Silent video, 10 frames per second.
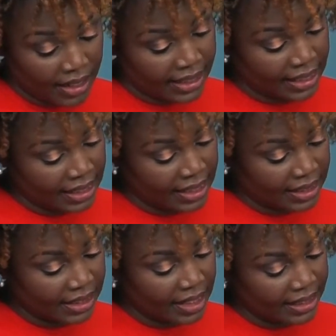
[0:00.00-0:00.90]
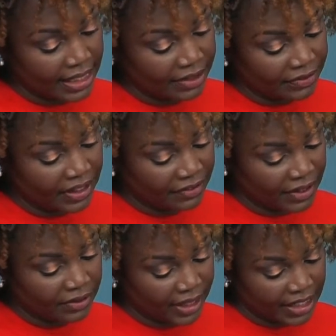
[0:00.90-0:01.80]
He convened
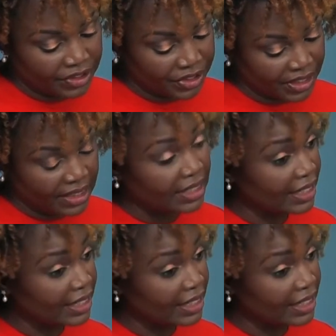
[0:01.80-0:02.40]
federal agencies.